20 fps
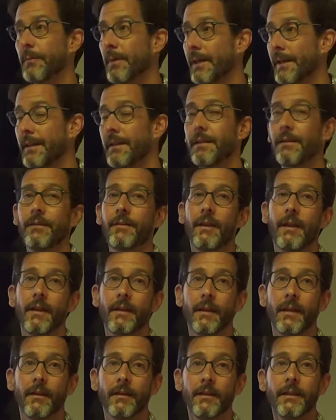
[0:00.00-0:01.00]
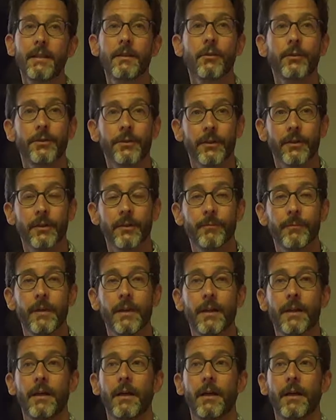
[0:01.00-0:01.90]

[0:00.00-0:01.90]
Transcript: but it is a legal term